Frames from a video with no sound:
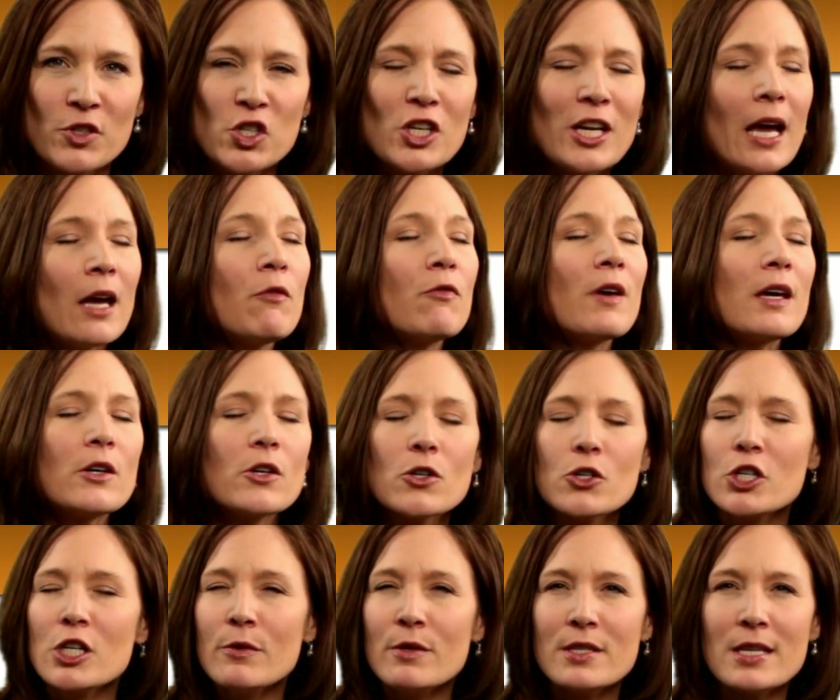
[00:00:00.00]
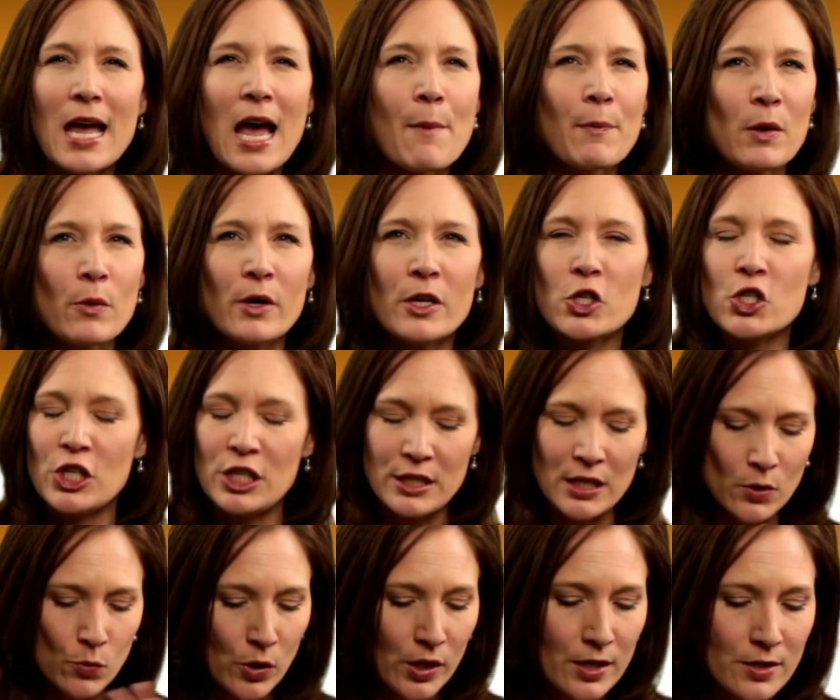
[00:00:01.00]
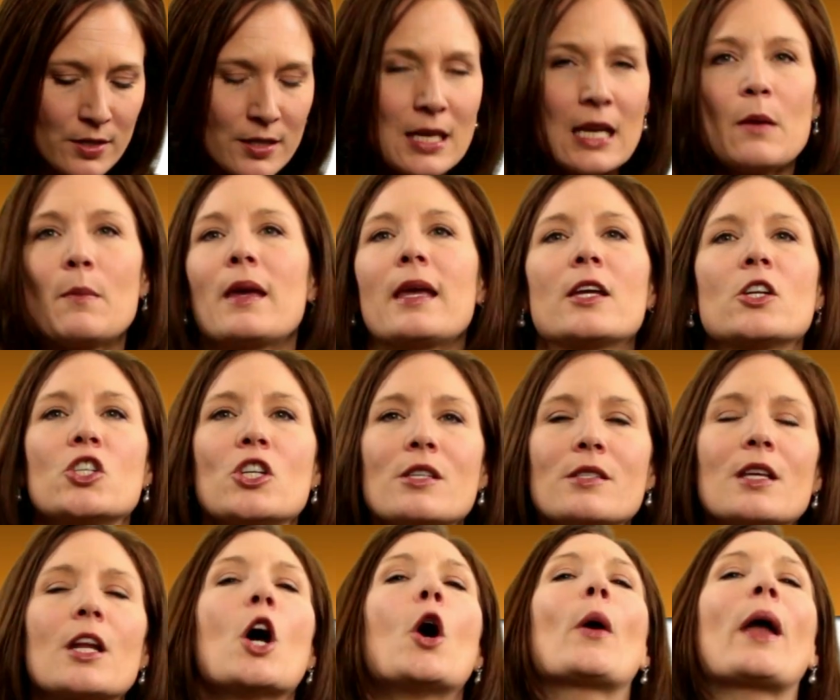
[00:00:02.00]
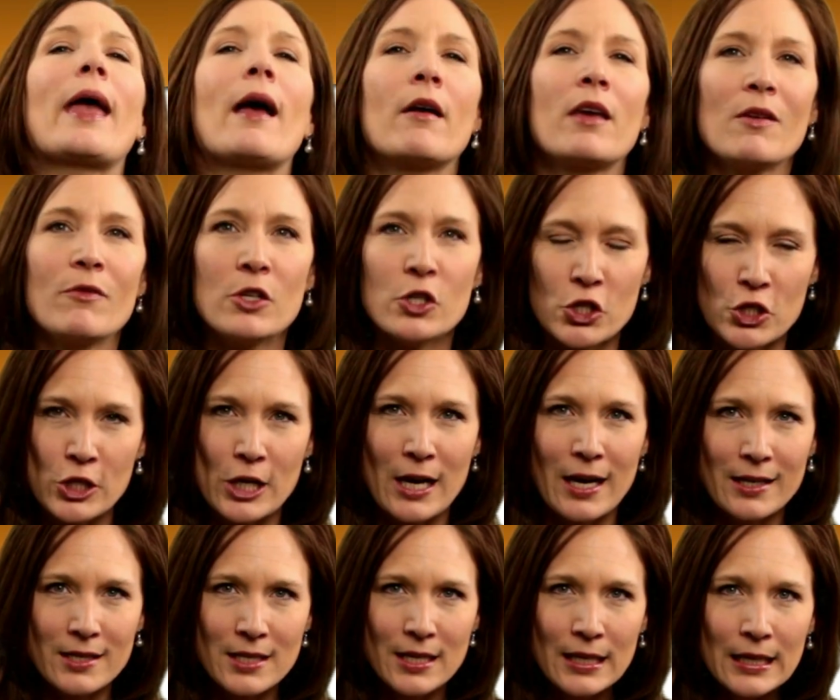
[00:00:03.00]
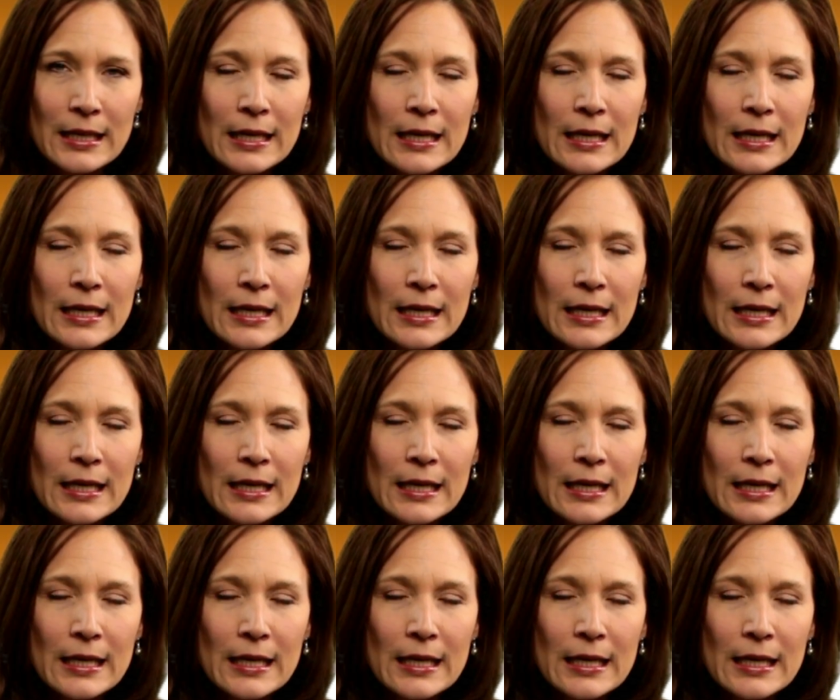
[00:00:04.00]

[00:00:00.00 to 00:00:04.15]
She had vendors she was happy with. She didn't want to see me and she said, okay, I'll give you a shot.